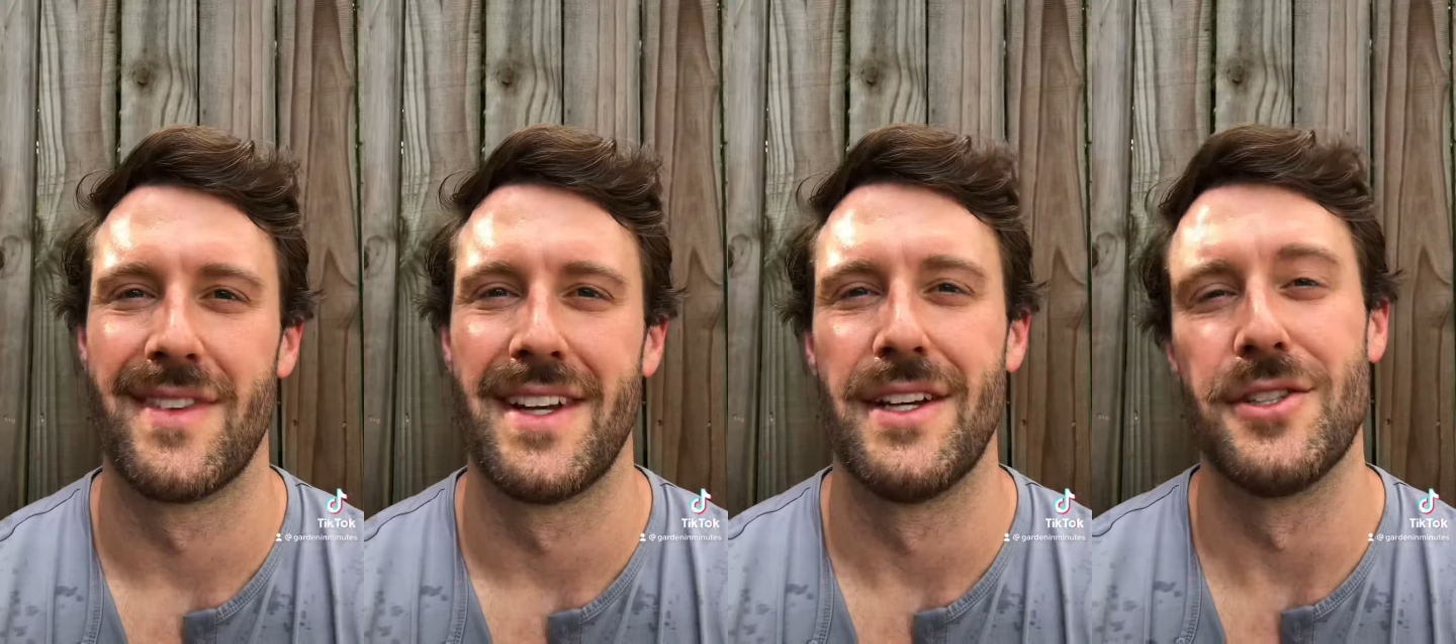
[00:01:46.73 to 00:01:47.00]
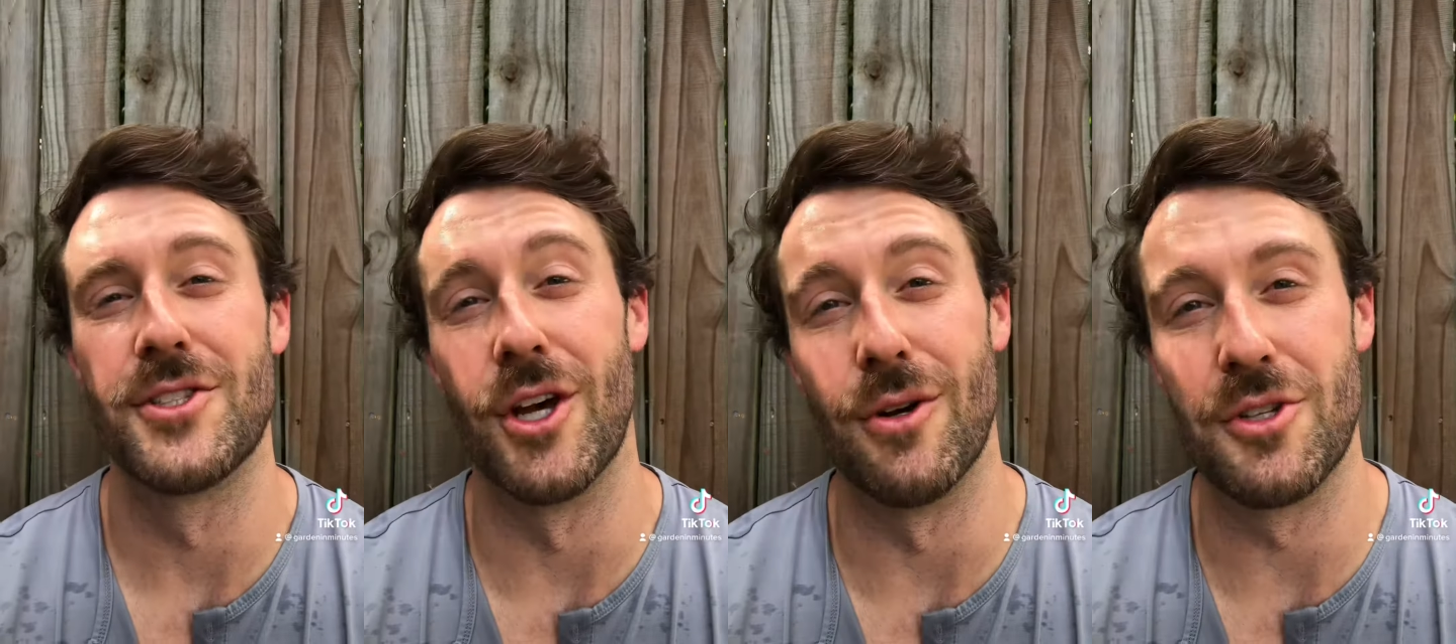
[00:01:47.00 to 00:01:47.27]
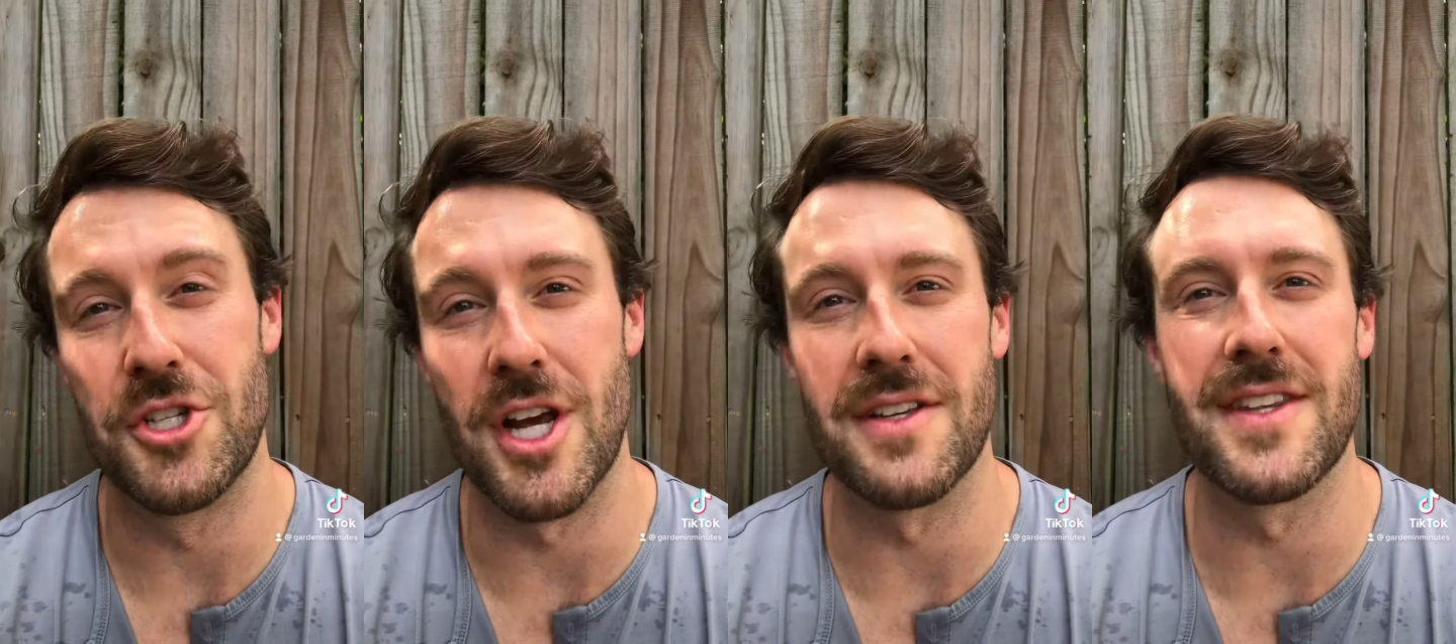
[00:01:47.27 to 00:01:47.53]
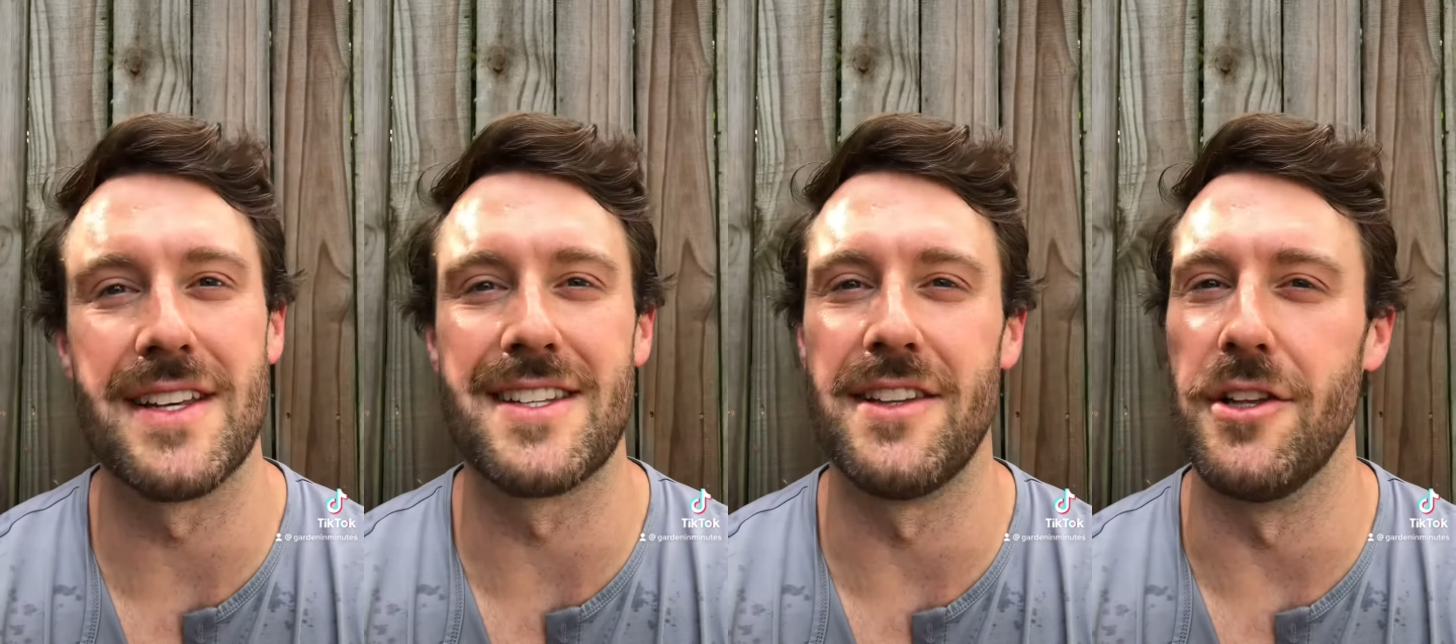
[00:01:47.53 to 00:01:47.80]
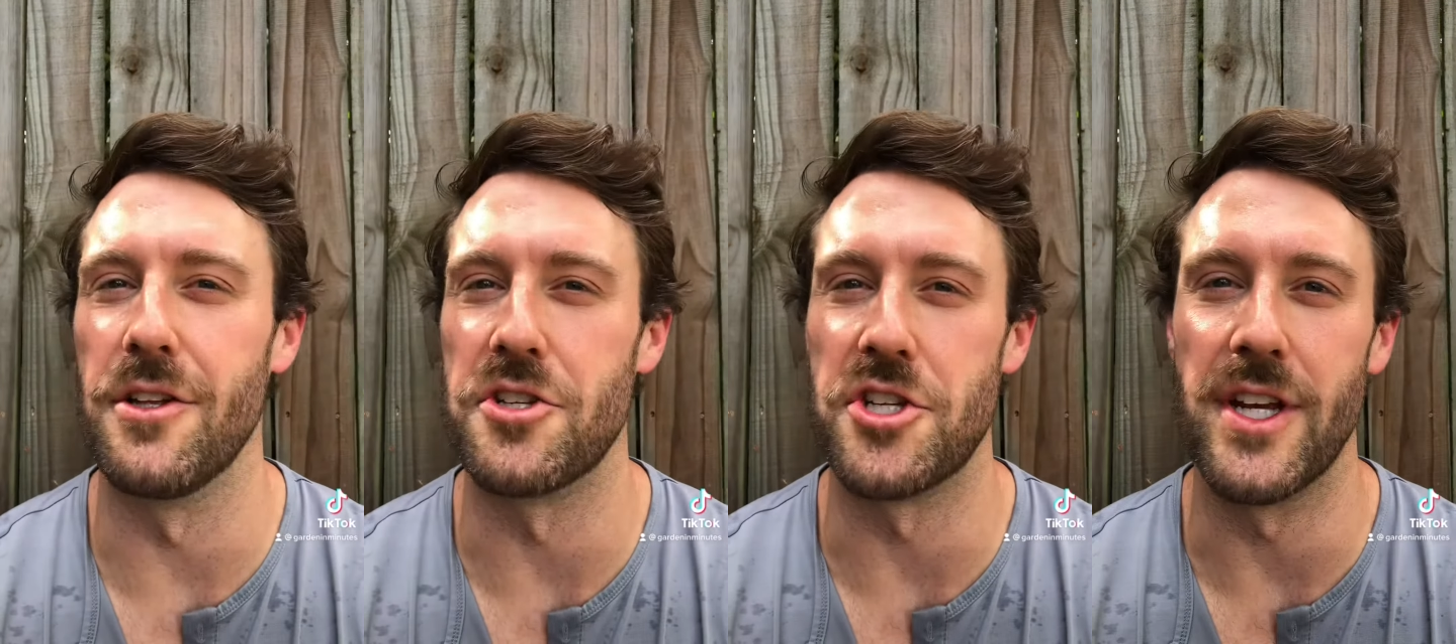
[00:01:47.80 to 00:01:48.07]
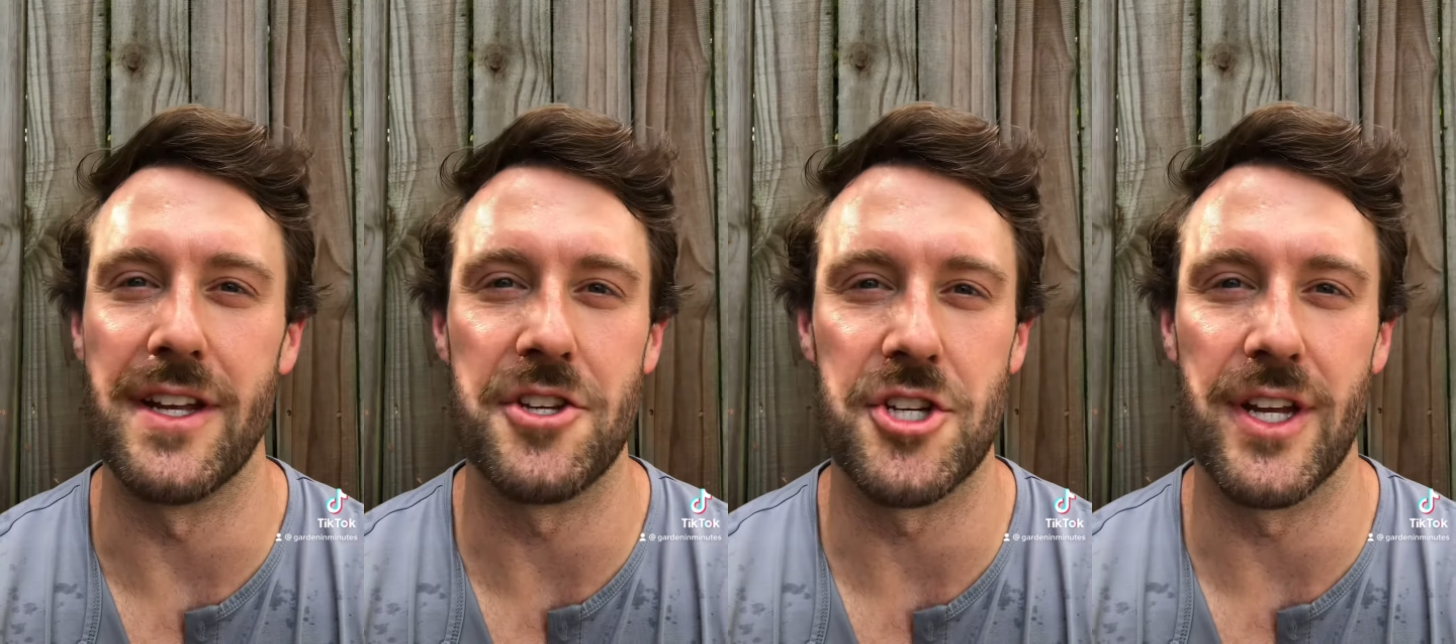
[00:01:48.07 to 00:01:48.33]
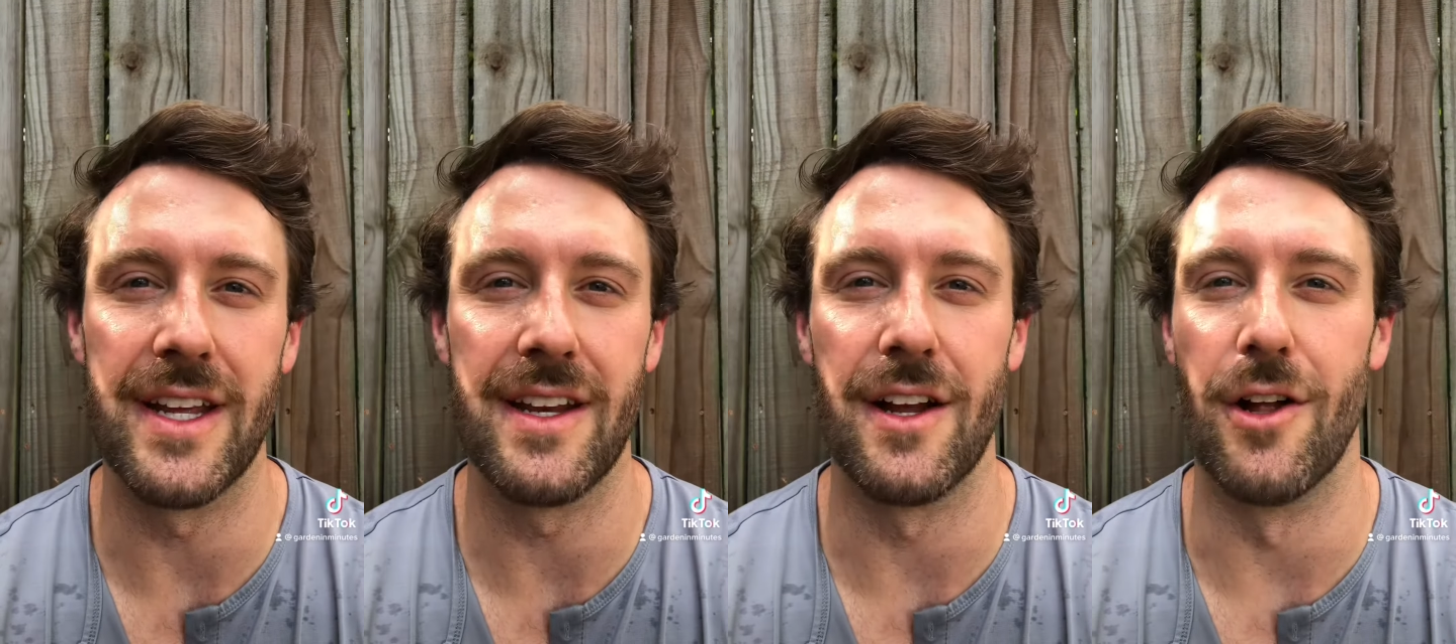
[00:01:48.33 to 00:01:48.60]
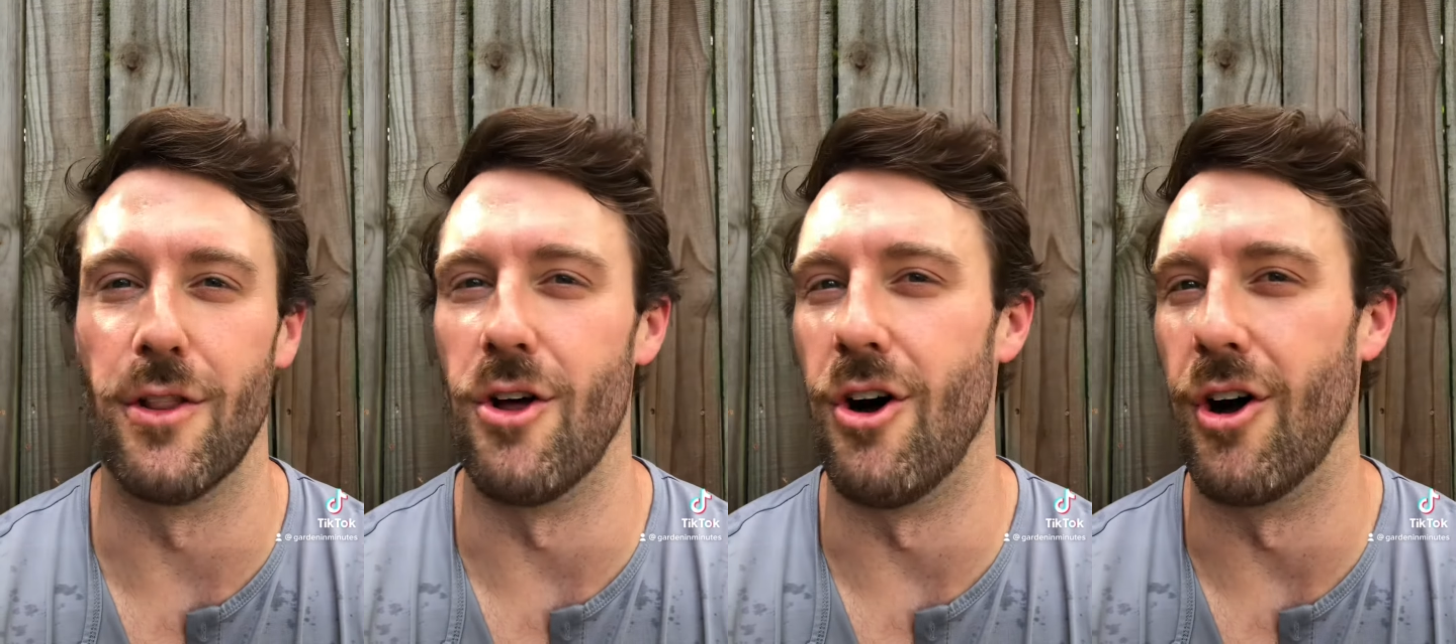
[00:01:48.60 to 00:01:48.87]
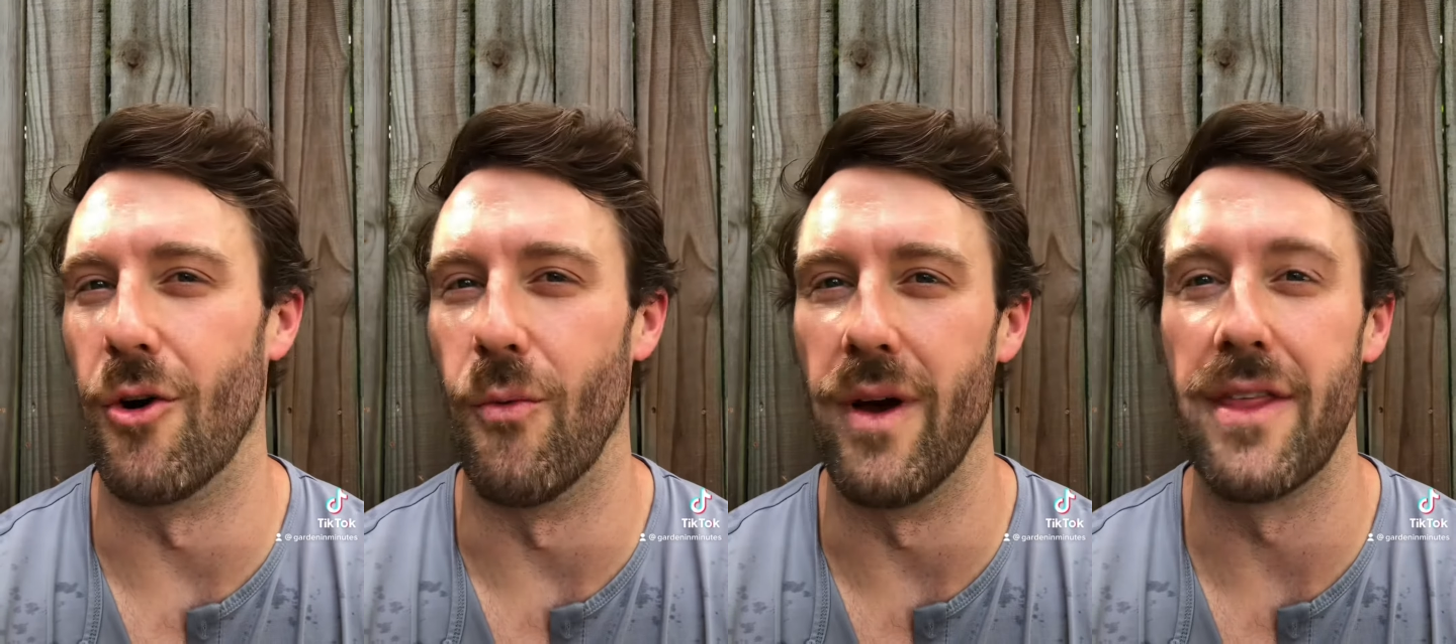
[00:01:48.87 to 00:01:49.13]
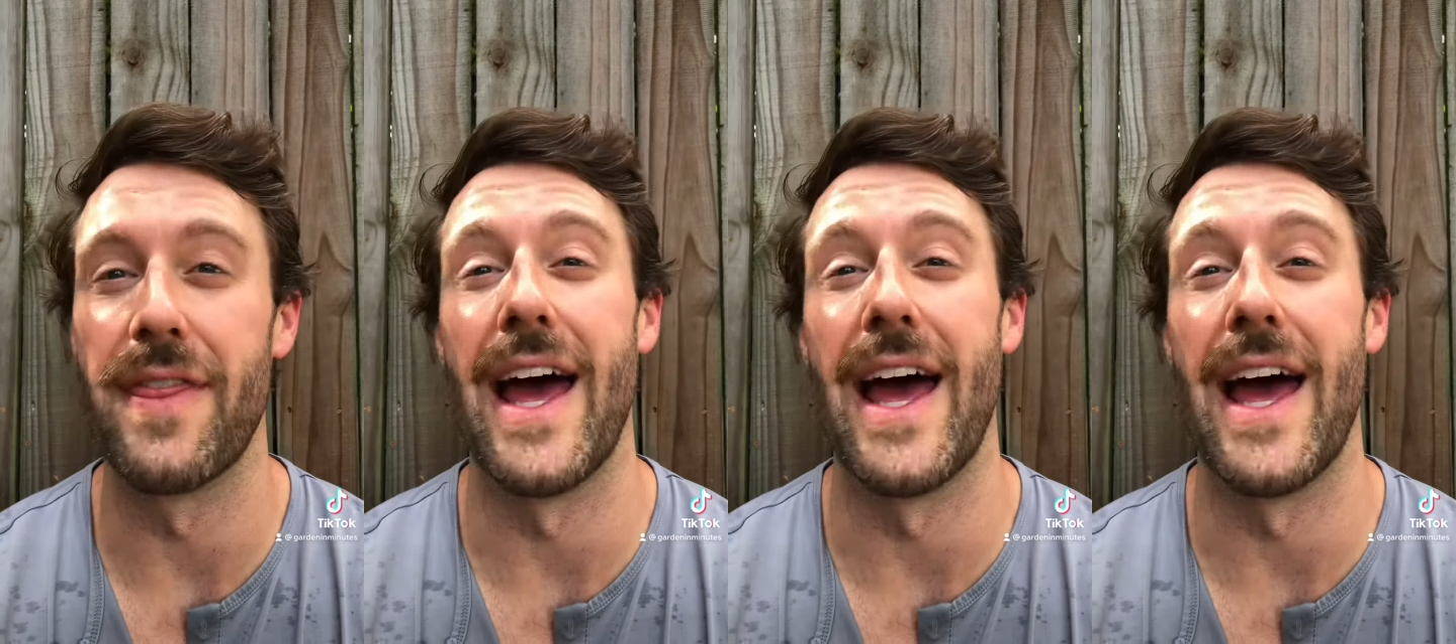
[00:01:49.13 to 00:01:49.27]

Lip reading: So just as a little cheat sheet along with